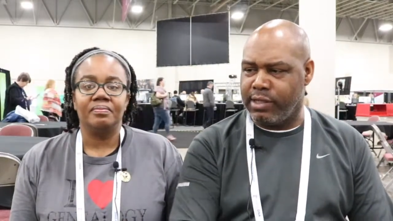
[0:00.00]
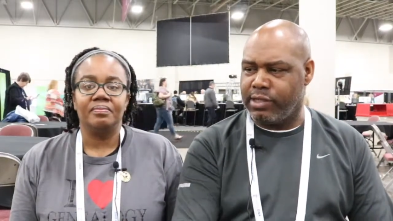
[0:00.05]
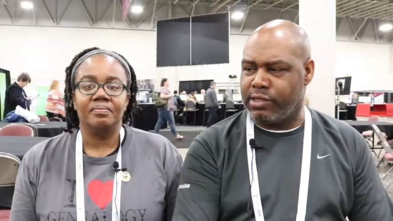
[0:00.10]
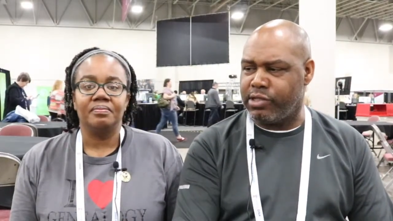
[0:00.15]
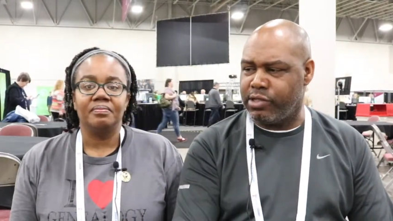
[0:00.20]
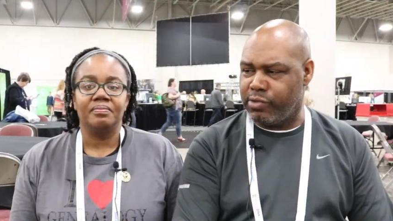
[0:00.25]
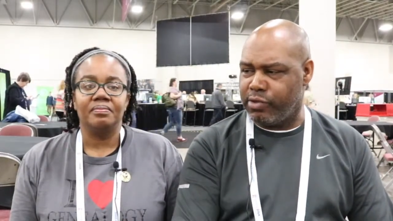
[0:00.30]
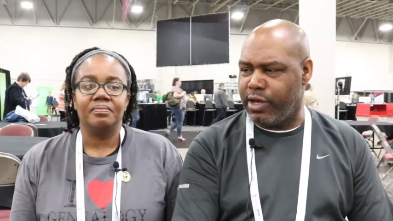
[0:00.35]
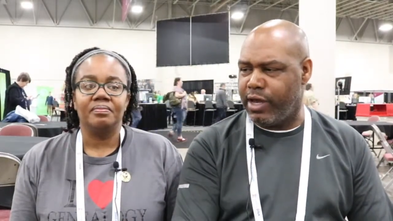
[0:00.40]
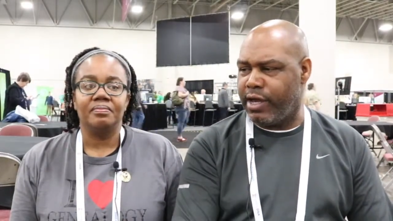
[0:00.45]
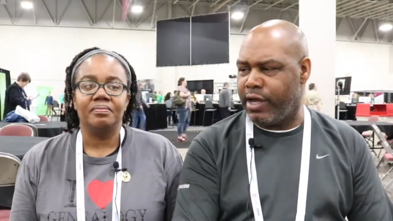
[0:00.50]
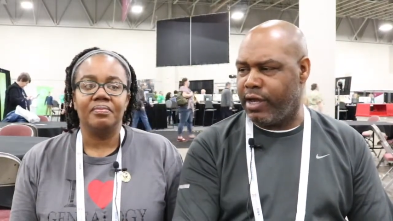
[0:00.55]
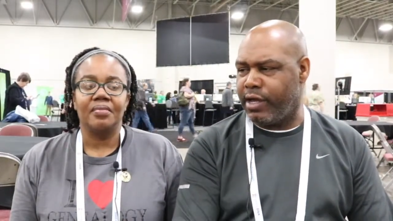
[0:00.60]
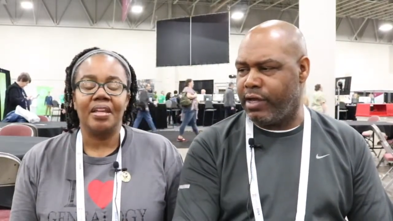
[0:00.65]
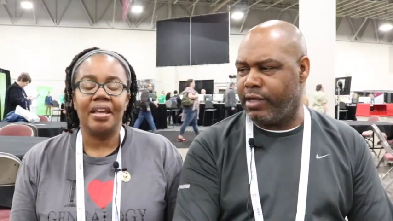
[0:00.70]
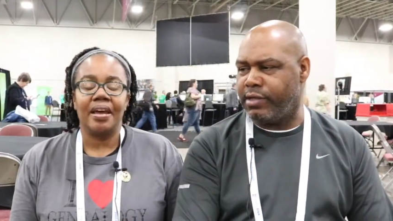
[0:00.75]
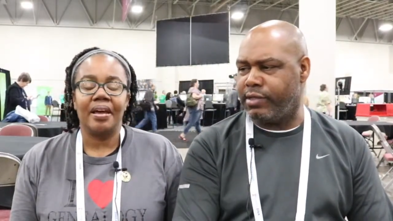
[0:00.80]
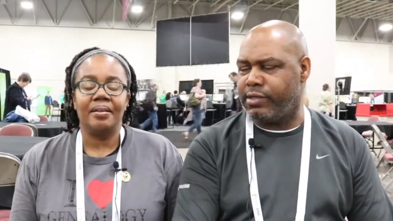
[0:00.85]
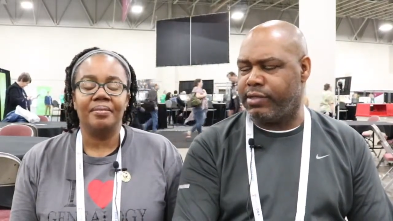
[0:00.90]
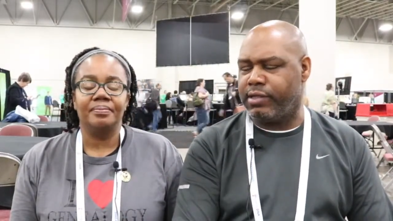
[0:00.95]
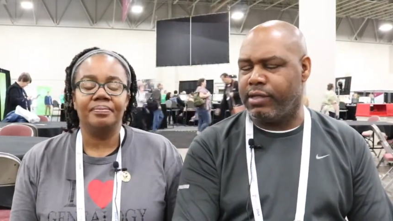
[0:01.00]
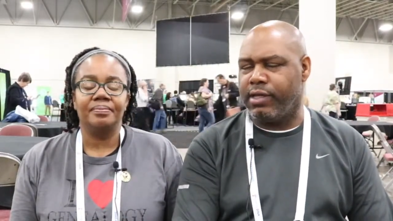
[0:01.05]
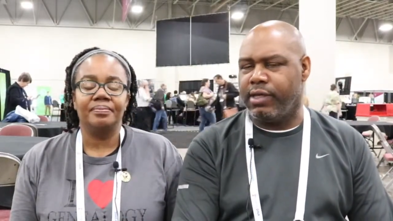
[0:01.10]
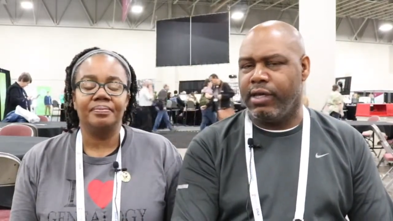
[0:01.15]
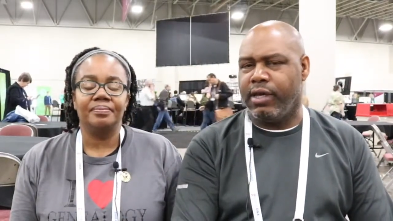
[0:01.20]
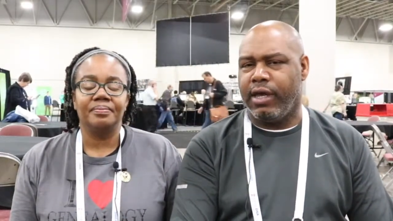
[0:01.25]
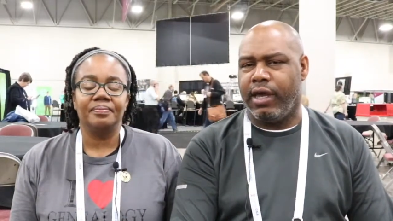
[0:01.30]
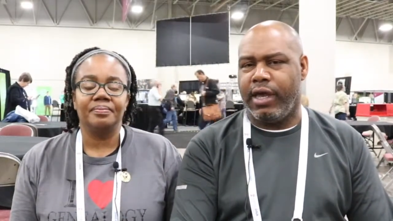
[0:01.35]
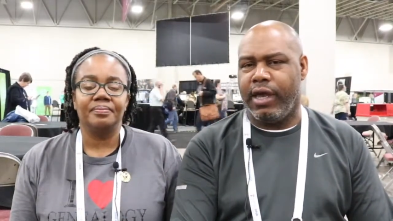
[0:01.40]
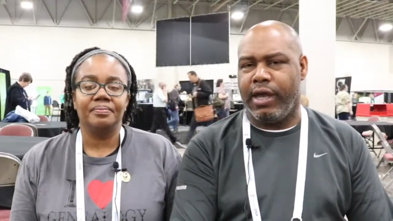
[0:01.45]
Speaker 1: two days.
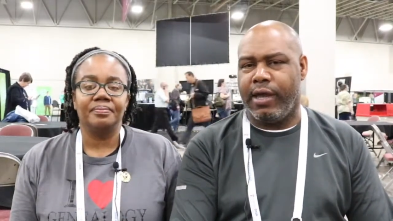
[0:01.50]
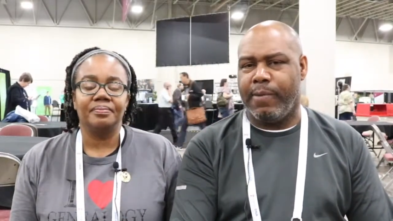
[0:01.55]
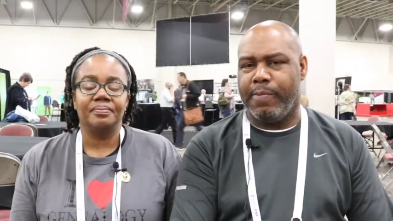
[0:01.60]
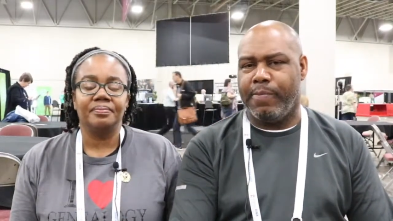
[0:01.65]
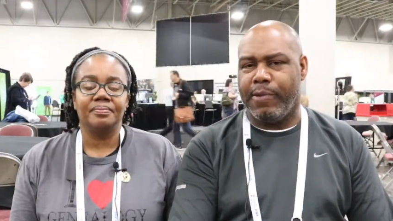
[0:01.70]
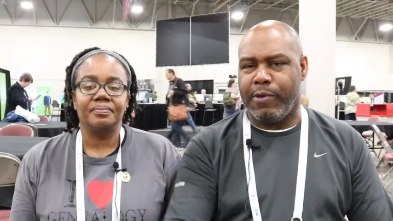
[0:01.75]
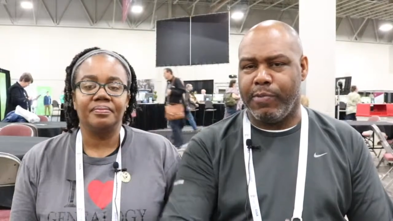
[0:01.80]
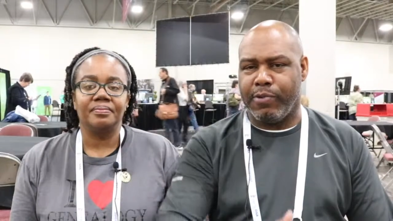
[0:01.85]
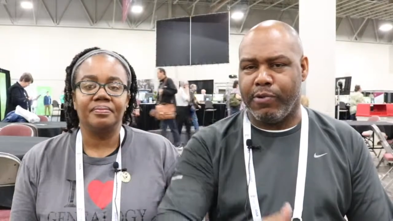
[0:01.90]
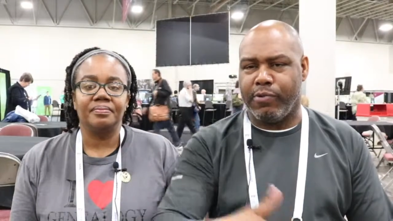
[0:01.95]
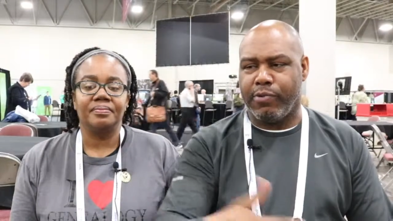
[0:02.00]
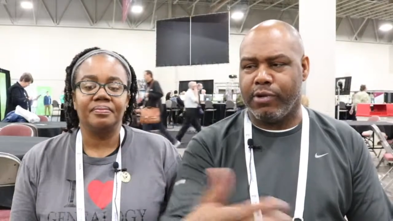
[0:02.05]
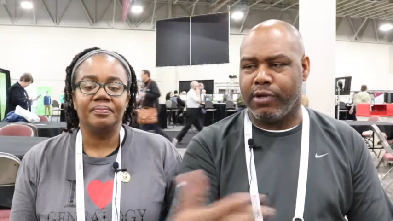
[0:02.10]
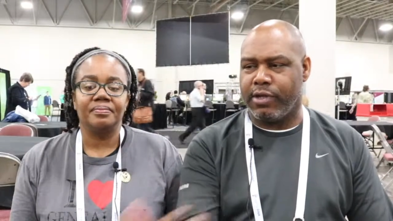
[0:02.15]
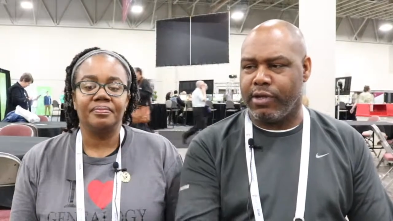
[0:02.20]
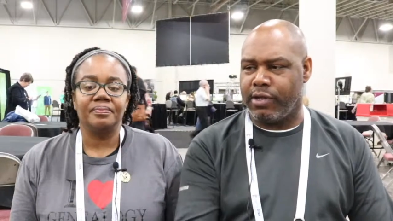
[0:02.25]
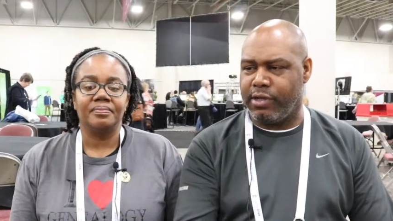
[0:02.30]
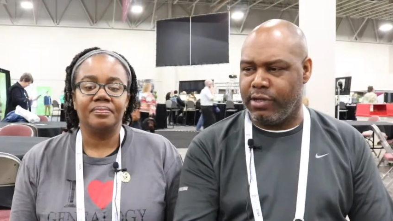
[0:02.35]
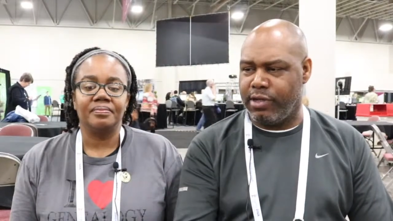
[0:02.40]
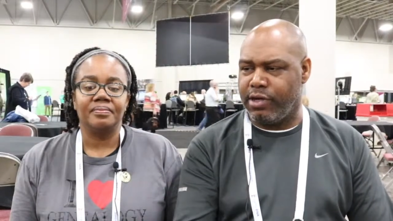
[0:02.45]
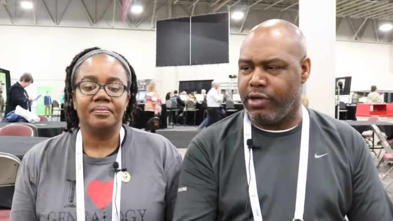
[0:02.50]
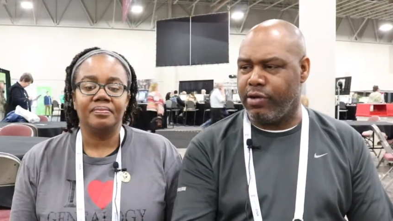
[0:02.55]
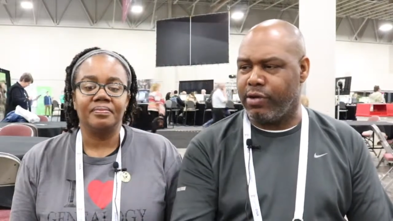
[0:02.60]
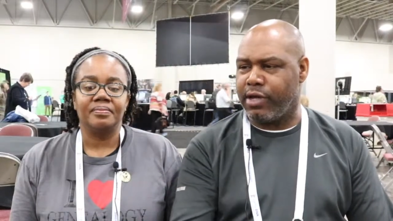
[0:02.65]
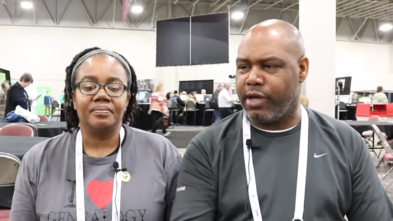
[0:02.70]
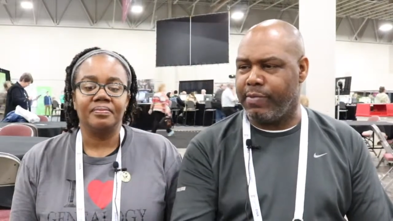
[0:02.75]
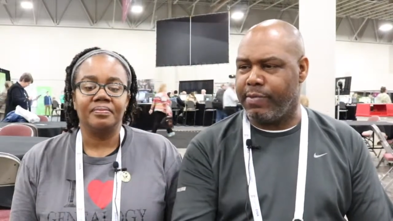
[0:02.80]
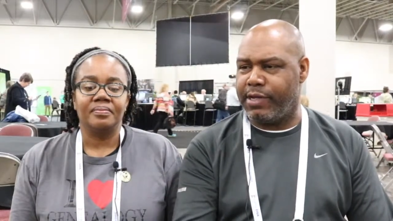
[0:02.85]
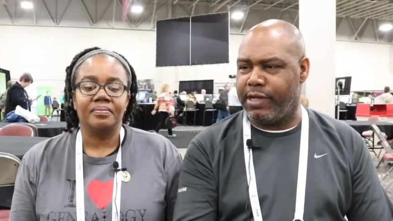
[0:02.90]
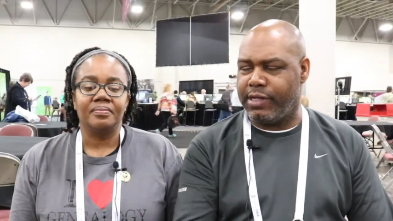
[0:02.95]
Yeah. And people were, you
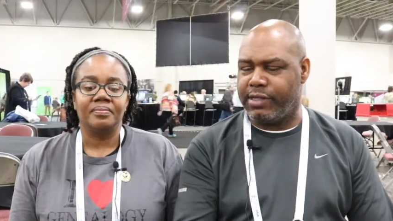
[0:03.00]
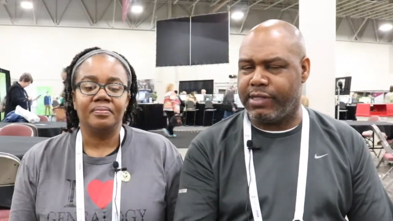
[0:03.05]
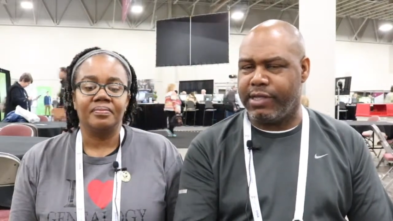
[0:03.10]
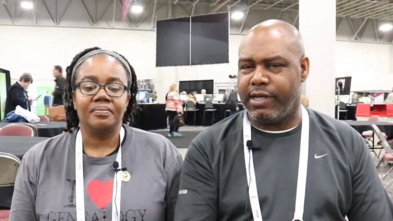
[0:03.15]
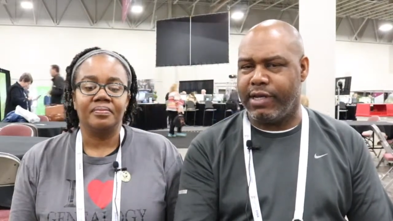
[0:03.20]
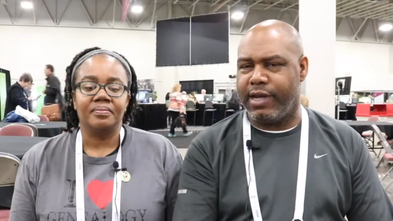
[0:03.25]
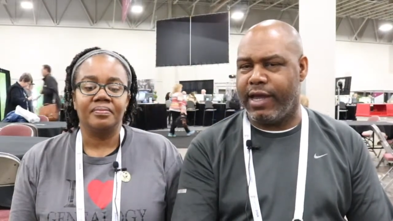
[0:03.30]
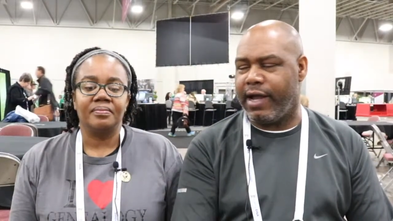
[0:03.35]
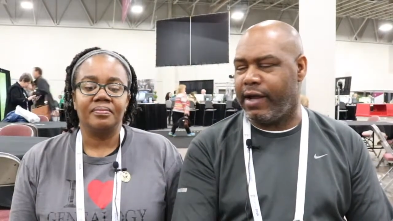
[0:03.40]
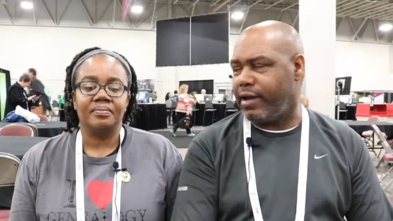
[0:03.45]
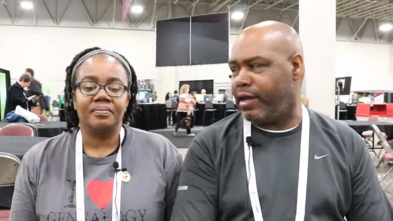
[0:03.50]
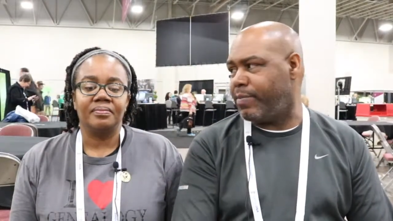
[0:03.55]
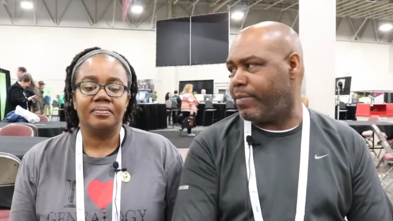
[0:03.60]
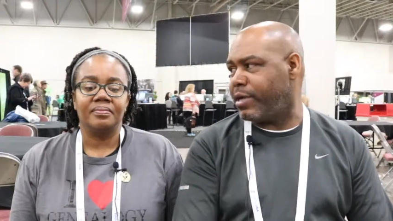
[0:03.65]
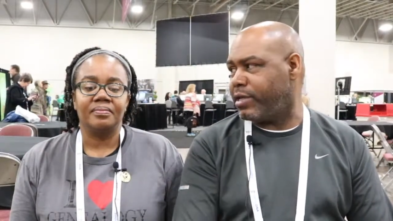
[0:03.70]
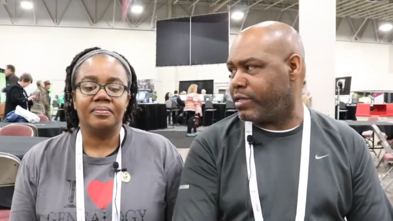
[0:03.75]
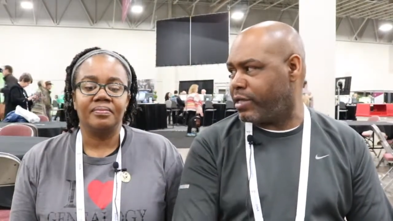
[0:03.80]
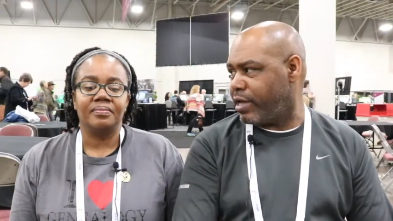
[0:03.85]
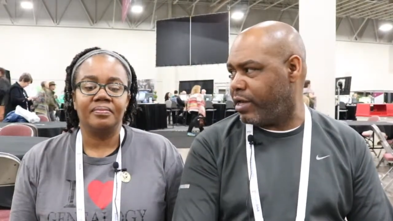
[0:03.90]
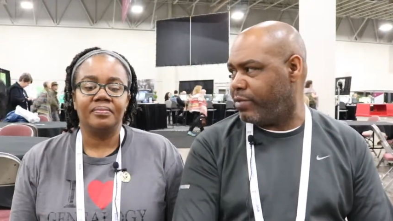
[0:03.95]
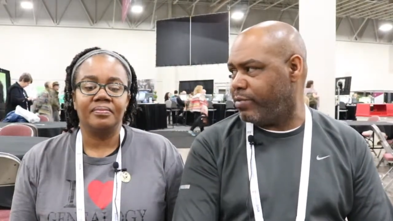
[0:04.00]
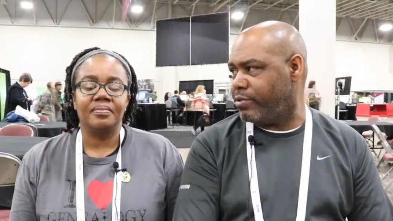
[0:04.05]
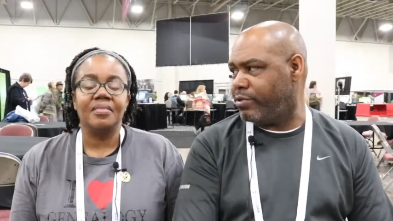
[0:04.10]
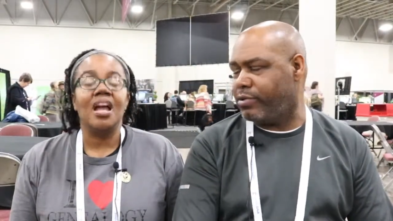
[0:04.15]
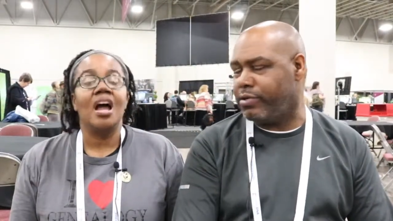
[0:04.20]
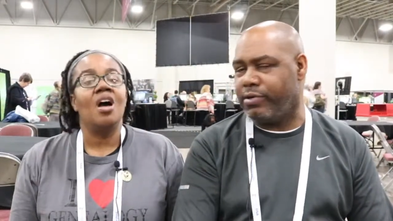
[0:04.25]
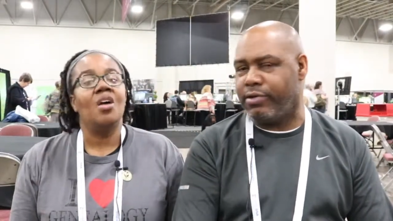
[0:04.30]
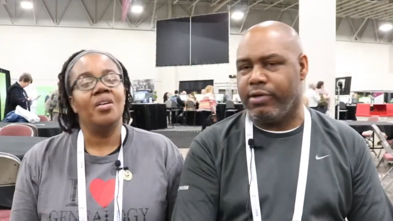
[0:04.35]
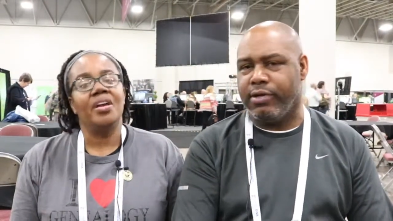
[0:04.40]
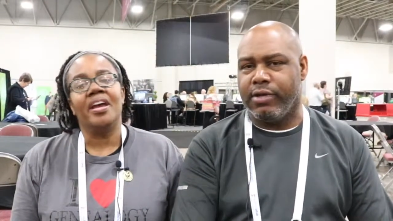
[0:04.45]
know, coming and sitting down at my
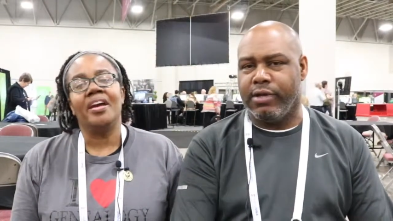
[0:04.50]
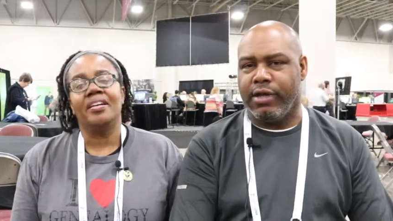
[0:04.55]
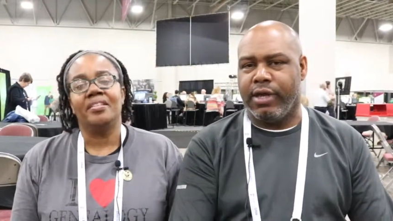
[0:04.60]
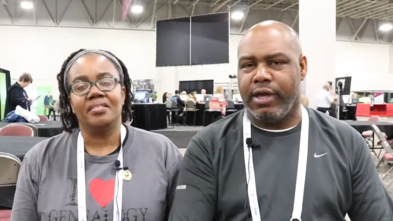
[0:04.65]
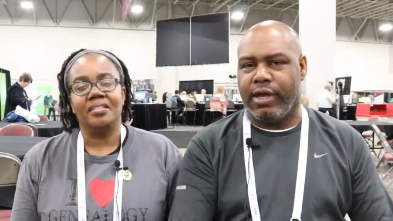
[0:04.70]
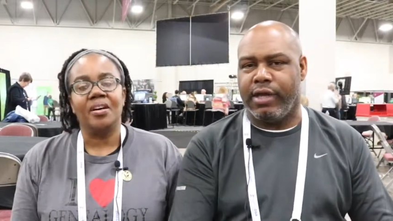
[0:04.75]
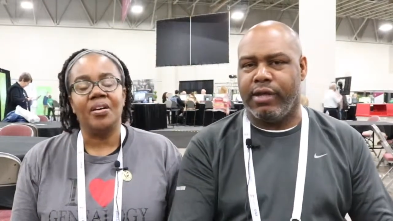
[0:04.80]
table. Oh, yeah.